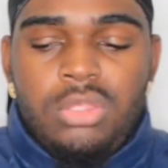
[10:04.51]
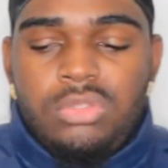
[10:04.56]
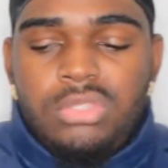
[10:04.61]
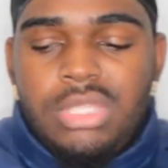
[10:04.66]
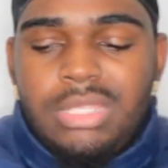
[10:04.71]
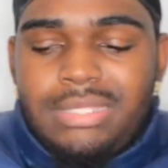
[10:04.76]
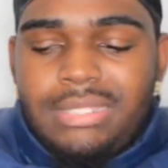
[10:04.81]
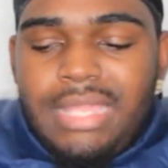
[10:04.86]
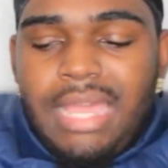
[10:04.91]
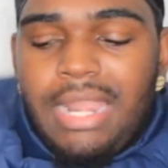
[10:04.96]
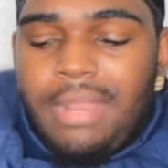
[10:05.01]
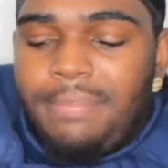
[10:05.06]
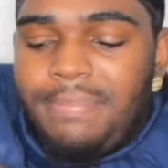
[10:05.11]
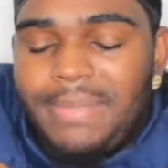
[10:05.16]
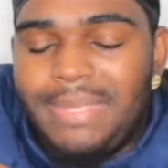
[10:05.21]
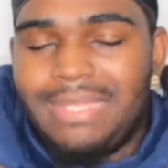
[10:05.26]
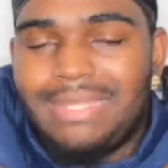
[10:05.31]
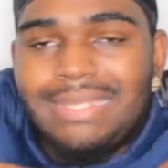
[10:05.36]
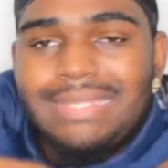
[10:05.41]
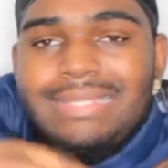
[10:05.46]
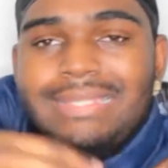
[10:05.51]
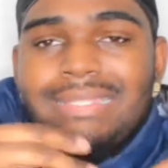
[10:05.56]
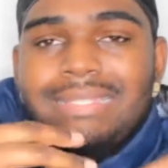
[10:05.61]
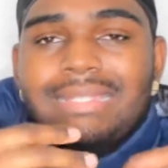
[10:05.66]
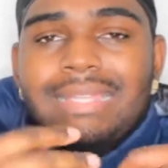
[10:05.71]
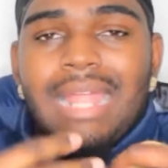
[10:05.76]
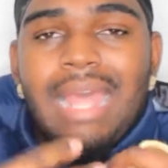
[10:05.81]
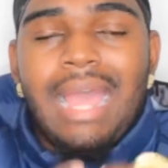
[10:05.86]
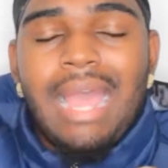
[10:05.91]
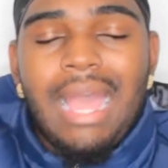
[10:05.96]
This
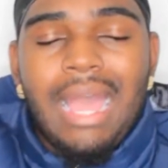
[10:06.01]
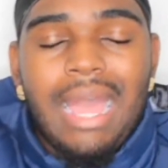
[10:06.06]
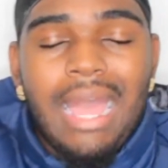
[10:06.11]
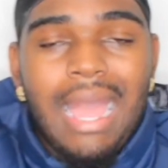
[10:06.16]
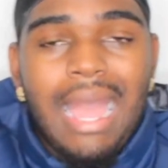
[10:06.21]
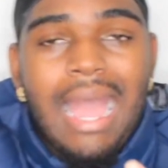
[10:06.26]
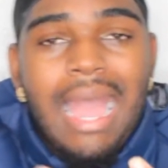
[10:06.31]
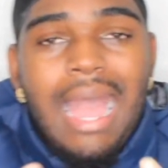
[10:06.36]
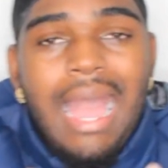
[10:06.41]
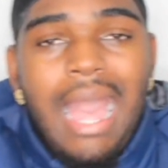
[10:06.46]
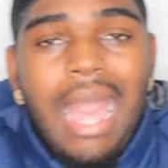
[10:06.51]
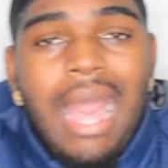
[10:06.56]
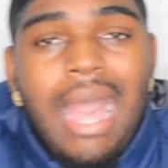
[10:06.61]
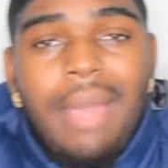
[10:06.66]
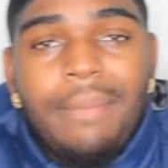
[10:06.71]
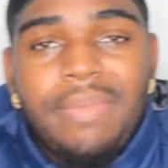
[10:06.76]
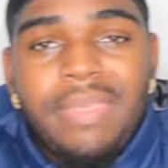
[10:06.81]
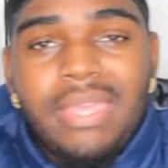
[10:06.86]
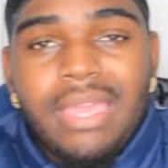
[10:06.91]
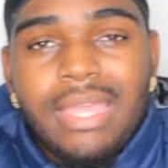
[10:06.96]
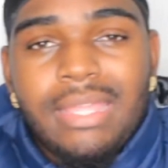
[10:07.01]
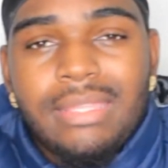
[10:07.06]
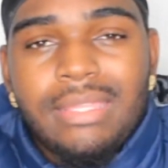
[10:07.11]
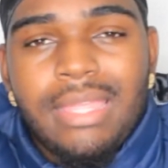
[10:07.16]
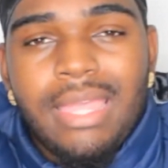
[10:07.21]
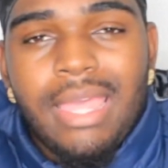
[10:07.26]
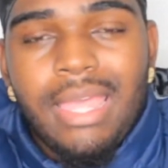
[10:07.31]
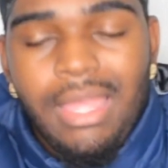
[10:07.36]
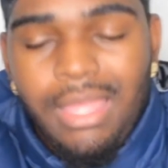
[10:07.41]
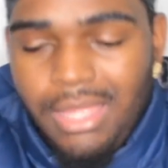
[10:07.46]
isn't a hobby at
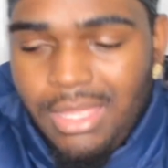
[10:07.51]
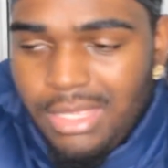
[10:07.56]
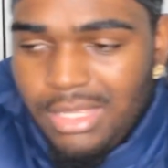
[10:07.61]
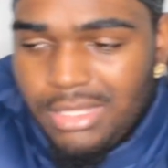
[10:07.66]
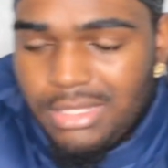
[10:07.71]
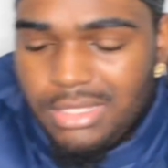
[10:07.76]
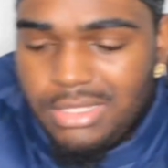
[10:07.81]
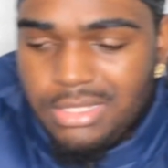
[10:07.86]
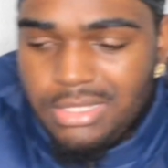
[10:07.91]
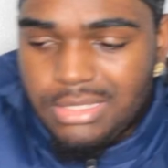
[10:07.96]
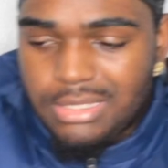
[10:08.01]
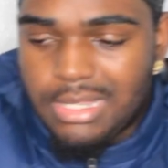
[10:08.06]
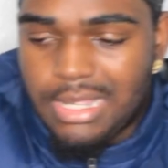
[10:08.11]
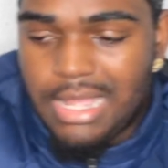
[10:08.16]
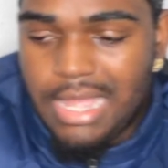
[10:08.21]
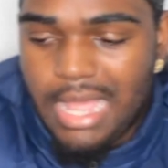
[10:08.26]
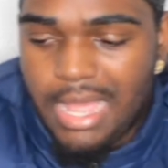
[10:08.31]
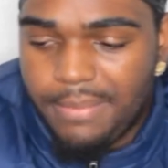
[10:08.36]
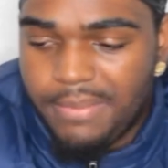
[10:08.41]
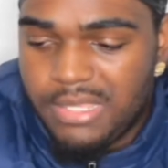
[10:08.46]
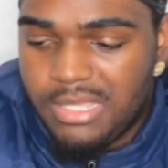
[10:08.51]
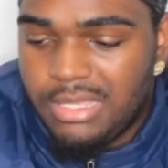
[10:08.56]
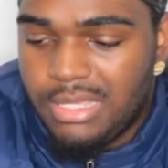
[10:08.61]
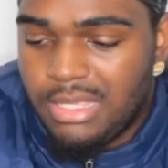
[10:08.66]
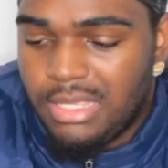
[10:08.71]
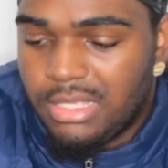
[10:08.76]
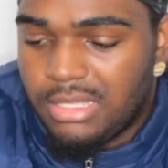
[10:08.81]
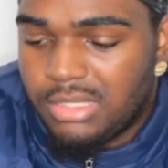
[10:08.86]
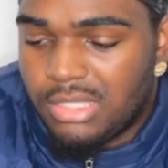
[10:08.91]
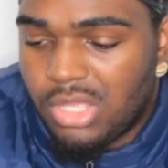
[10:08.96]
that. This is a hobby,
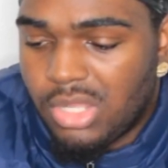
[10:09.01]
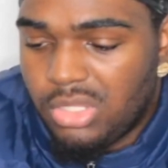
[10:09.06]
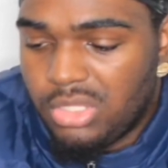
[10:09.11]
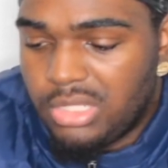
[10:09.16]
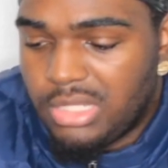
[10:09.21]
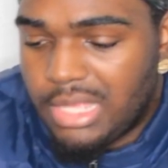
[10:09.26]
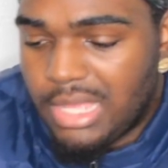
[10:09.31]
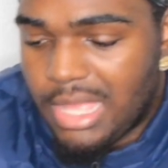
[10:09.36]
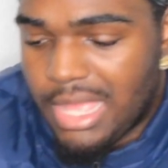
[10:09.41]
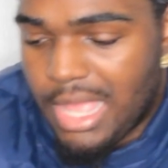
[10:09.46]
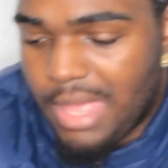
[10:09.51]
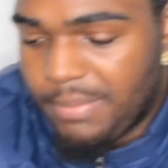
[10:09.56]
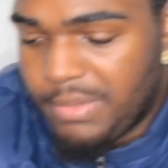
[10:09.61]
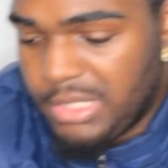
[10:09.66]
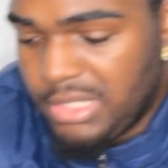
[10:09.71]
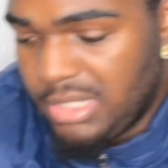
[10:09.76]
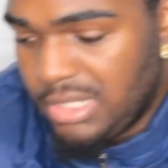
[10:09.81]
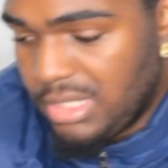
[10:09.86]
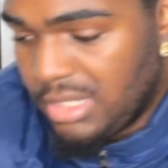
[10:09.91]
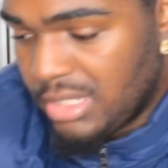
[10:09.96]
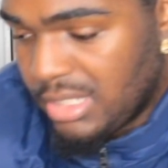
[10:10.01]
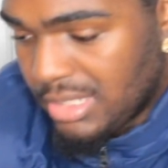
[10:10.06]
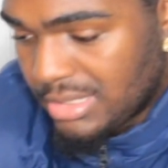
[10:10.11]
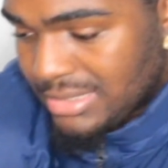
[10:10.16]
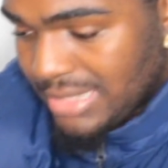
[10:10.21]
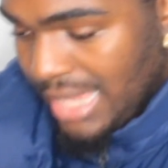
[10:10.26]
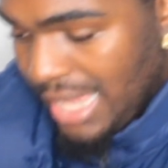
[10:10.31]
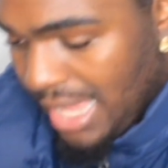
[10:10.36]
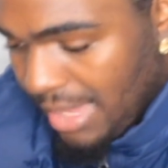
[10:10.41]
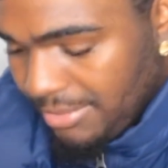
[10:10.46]
not only a hobby, it's
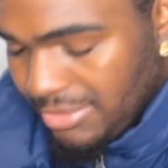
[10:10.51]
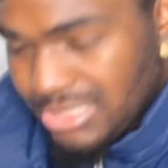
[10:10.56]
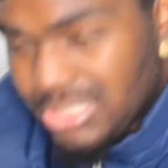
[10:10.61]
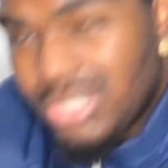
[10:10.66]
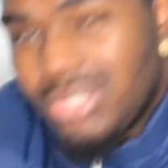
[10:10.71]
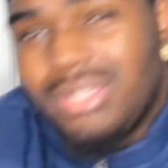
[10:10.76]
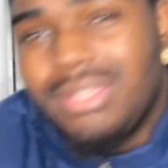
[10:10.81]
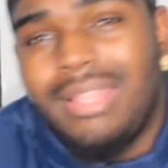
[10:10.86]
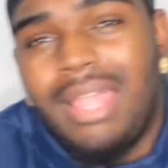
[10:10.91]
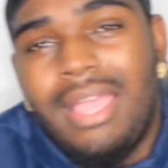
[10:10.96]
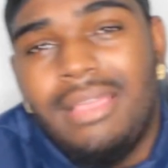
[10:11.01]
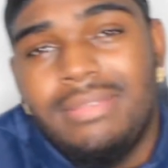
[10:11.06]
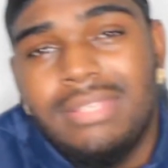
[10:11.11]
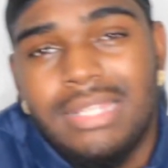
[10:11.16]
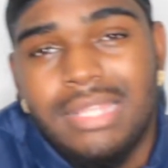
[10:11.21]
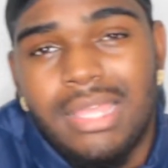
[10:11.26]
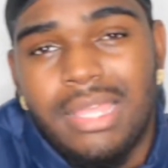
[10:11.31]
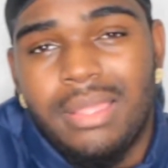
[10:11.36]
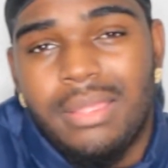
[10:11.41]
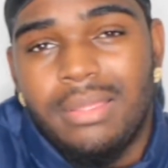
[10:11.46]
a hobby turned lifestyle.